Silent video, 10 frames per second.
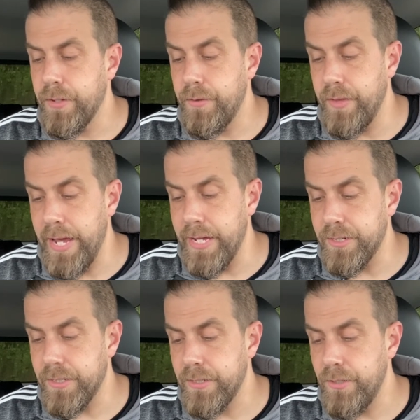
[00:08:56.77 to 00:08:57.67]

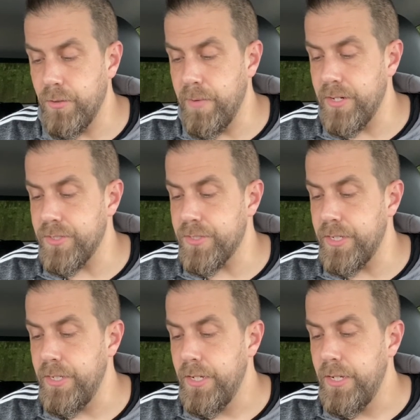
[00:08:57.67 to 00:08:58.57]
That, Your
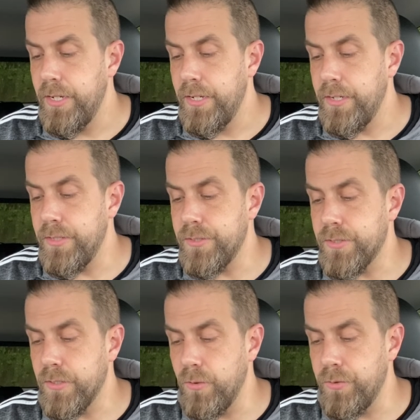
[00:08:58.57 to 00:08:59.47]
Majesty, is
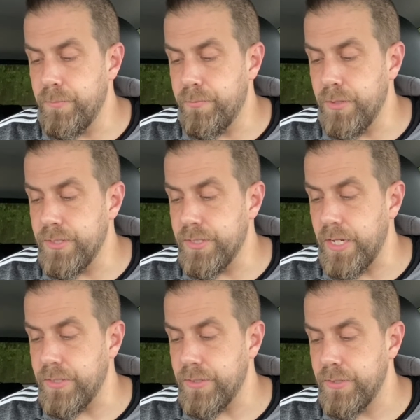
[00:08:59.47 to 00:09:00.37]
the Golden
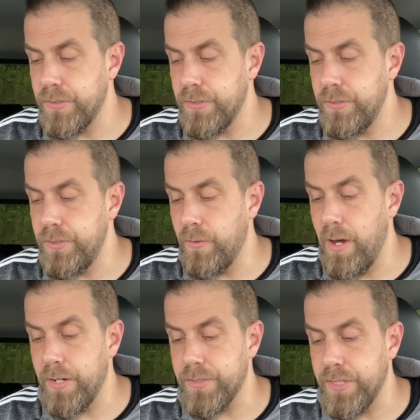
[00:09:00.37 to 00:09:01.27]
Princess,
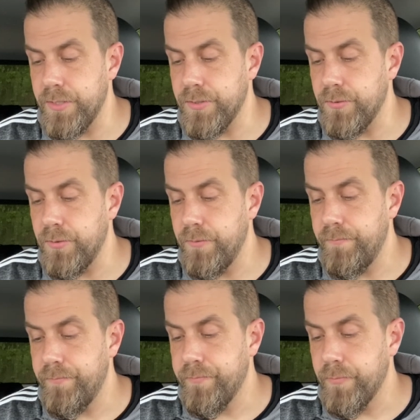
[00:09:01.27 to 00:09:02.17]
Johannes answered.
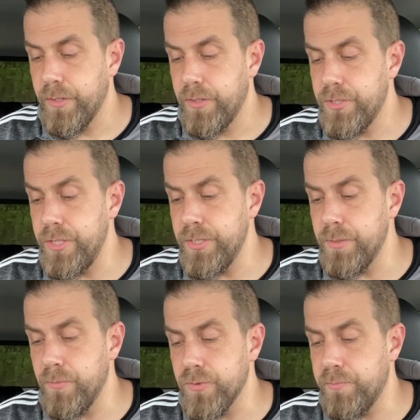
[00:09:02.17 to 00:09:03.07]
She's the
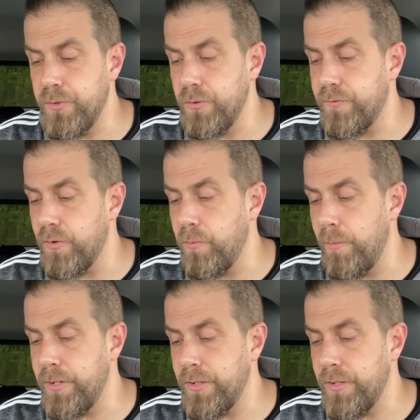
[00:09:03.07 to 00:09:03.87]
most beautiful woman in